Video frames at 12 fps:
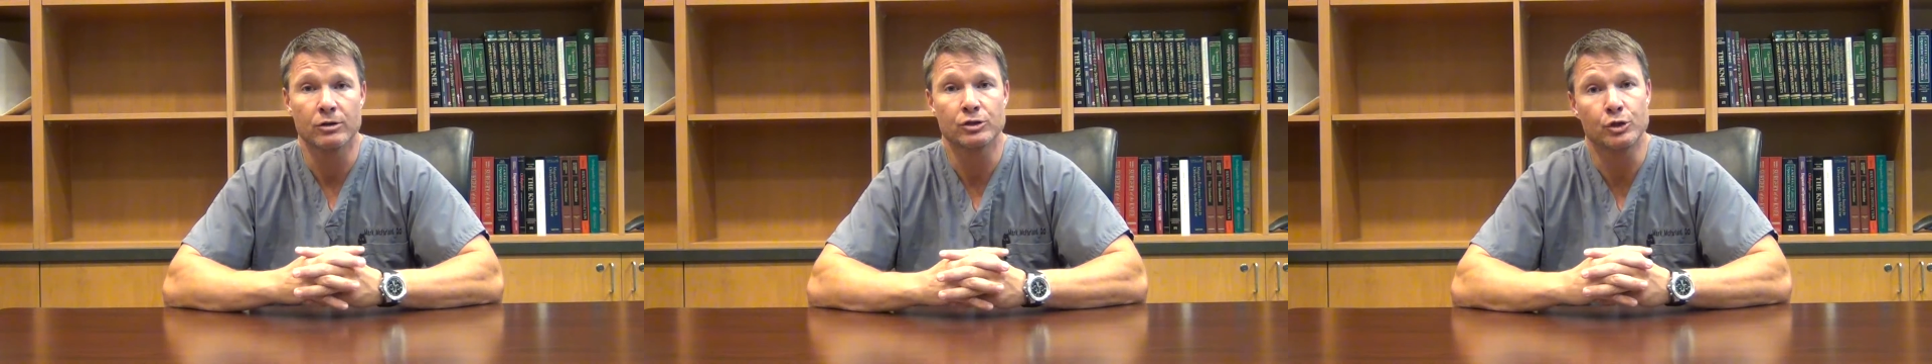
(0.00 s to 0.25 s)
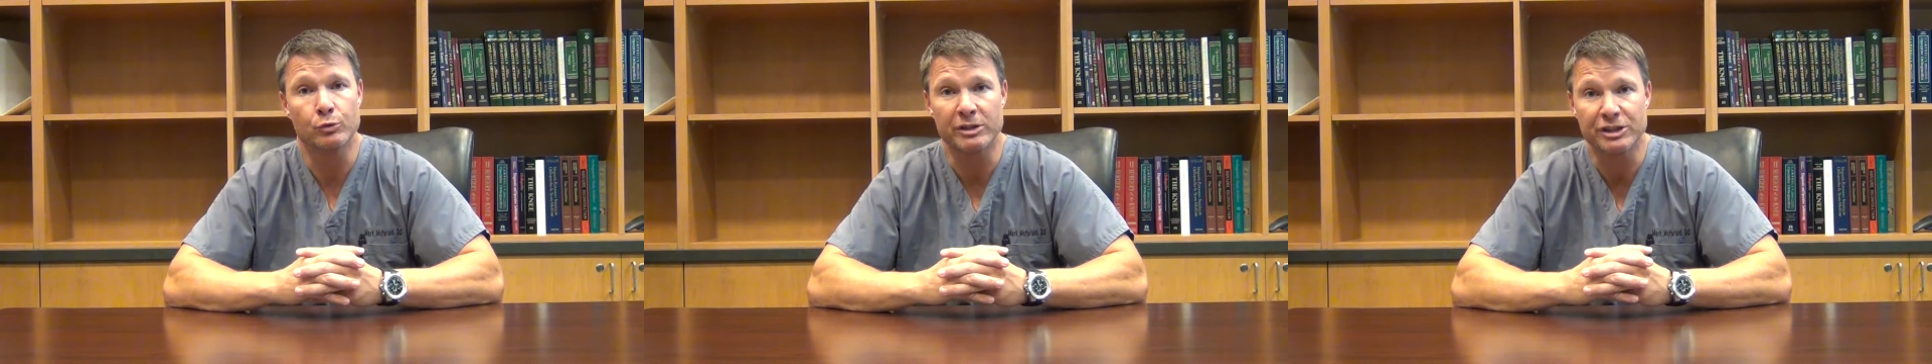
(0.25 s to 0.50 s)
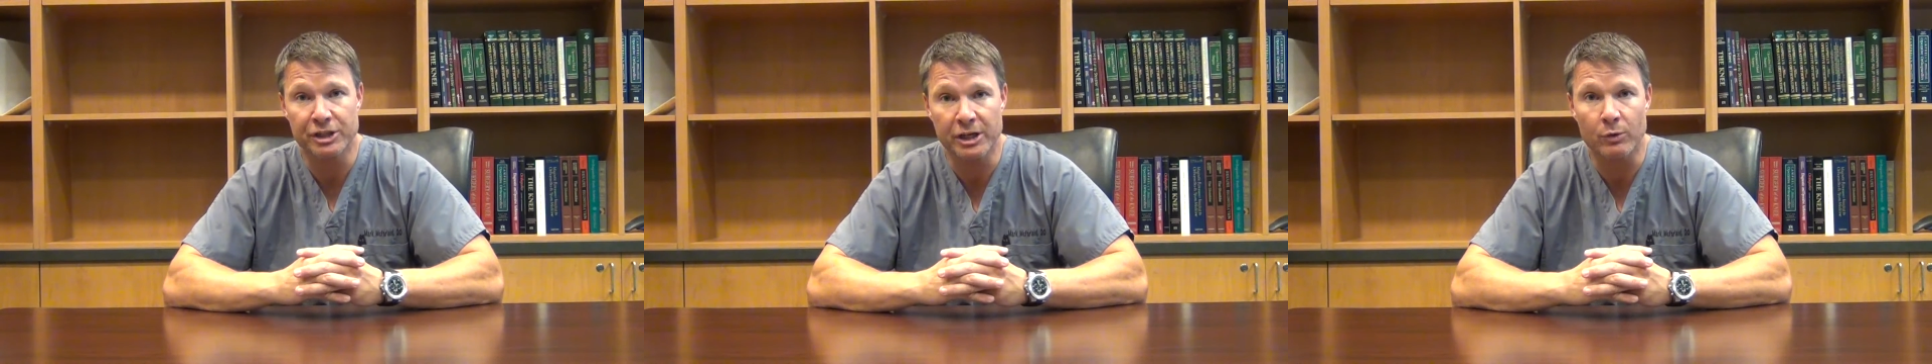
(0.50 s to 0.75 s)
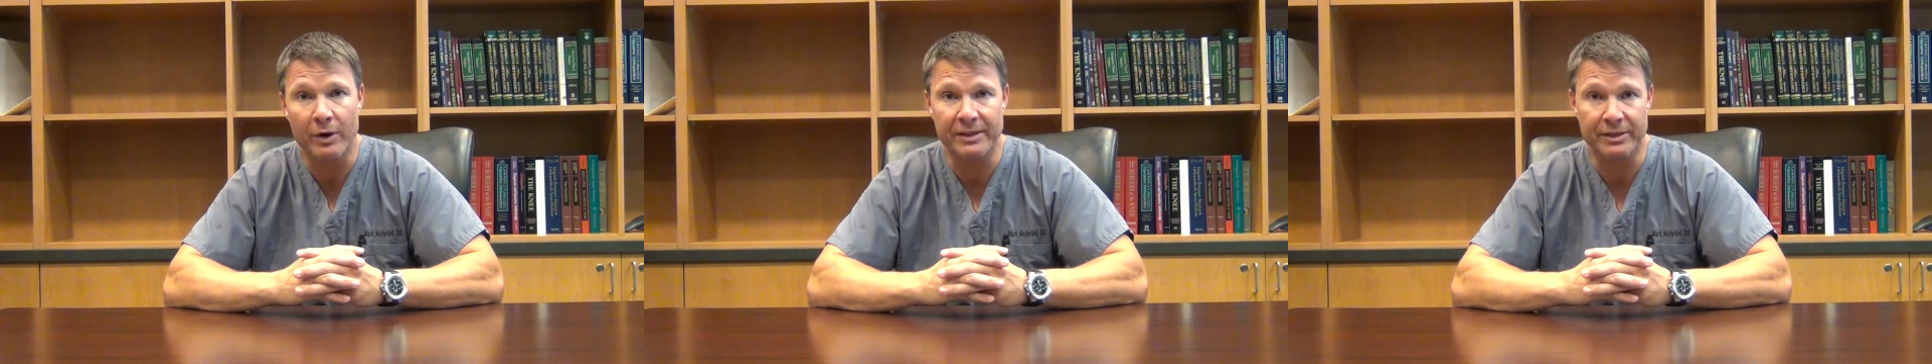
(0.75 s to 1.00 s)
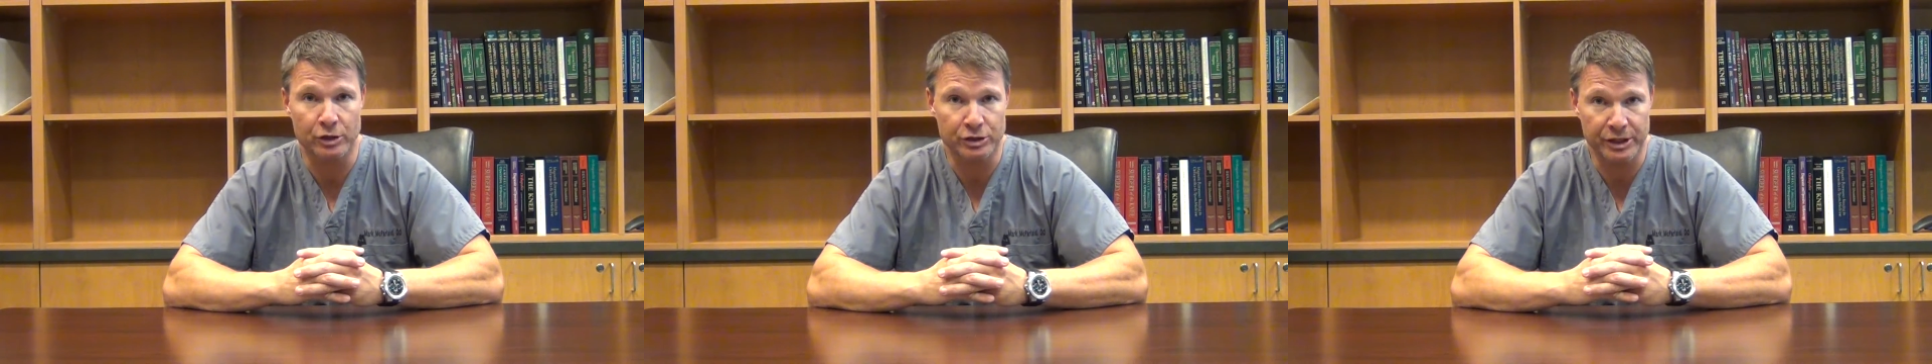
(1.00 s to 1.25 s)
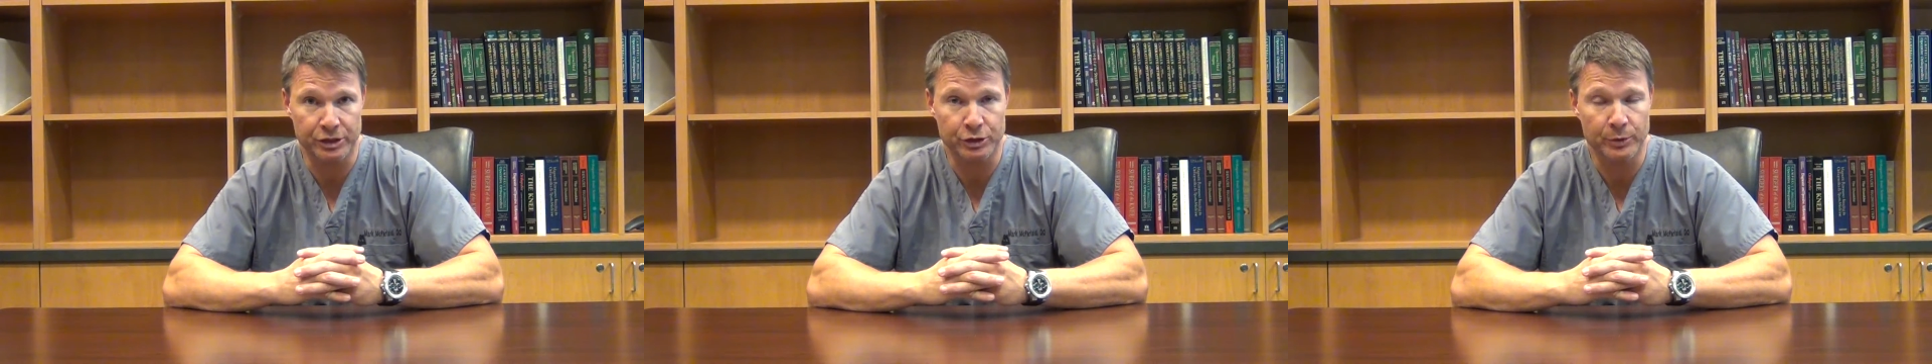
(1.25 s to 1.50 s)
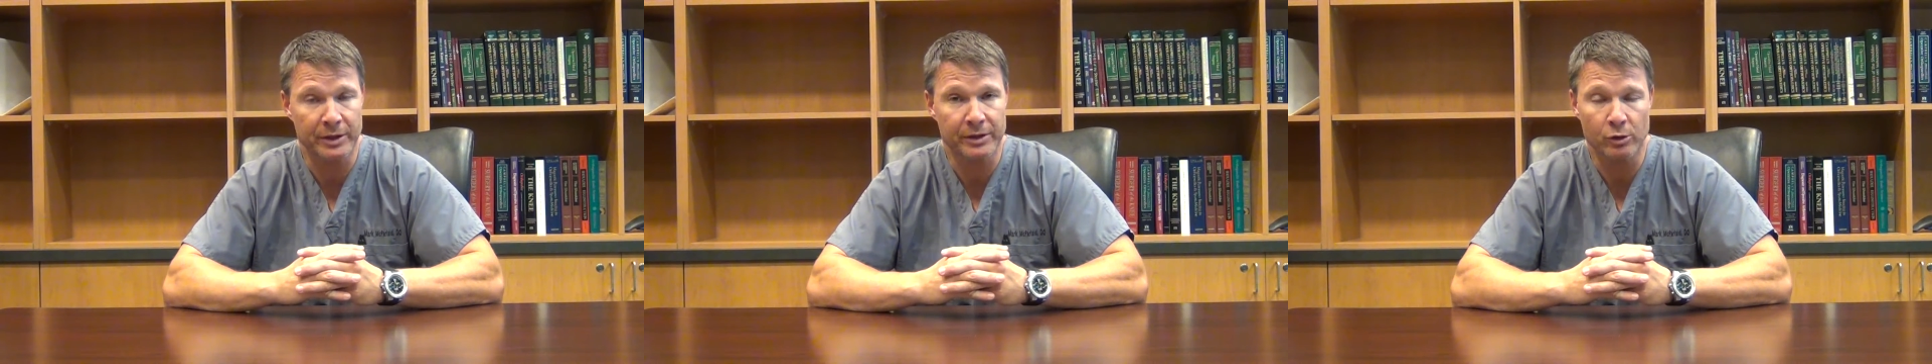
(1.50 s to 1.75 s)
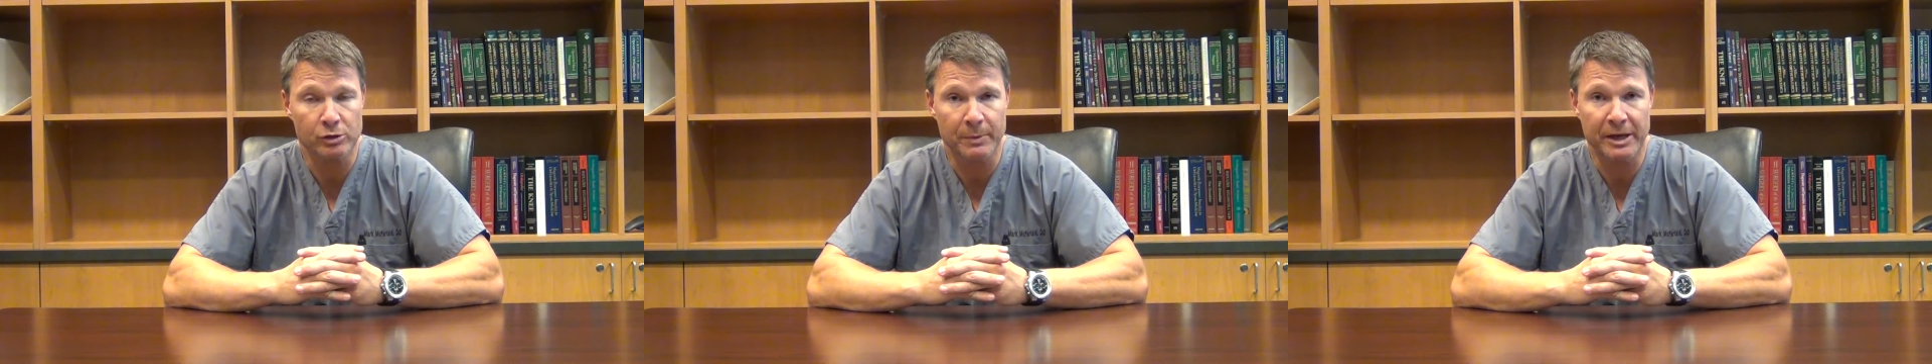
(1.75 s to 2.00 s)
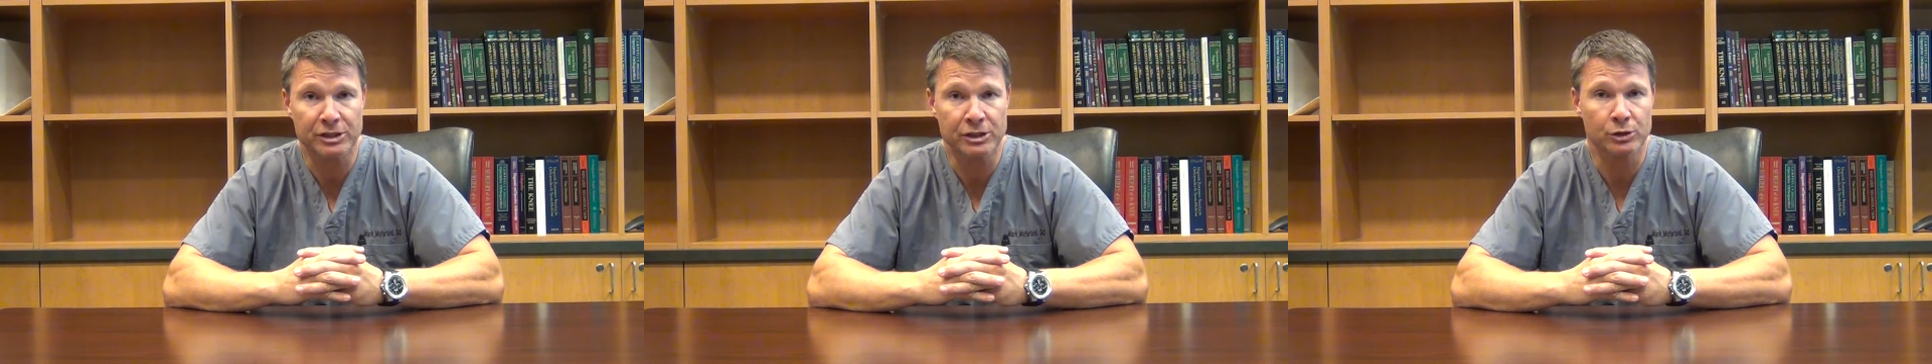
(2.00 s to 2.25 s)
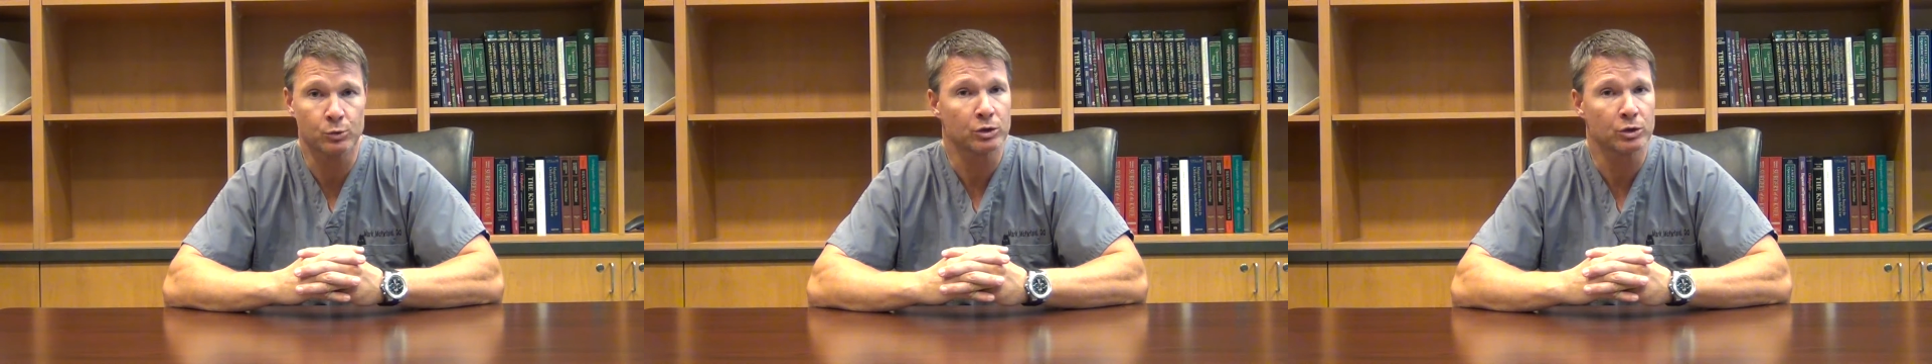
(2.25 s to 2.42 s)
to regenerate their tissue, and those patients